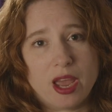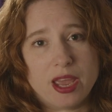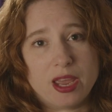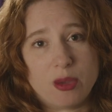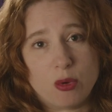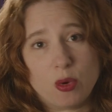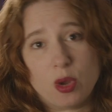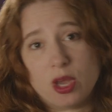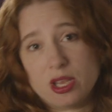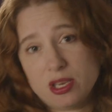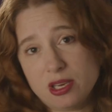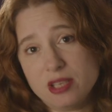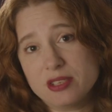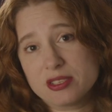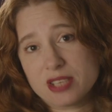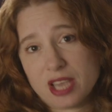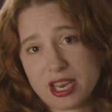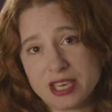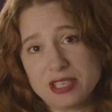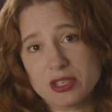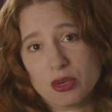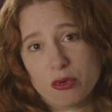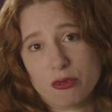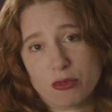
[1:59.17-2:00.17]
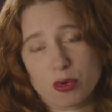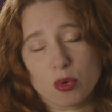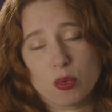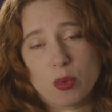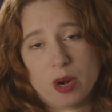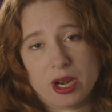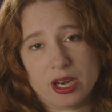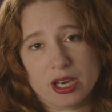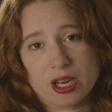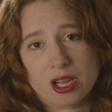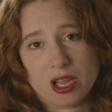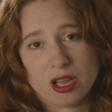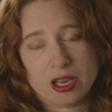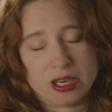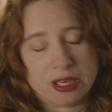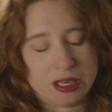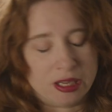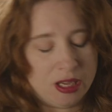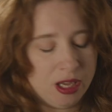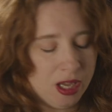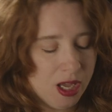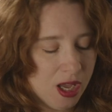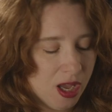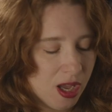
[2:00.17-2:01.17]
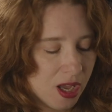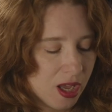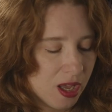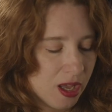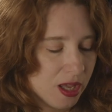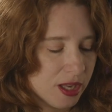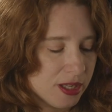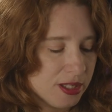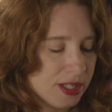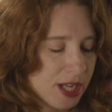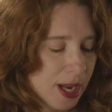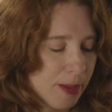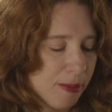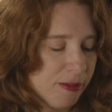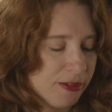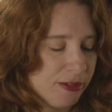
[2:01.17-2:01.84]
it is ideal for run and gun type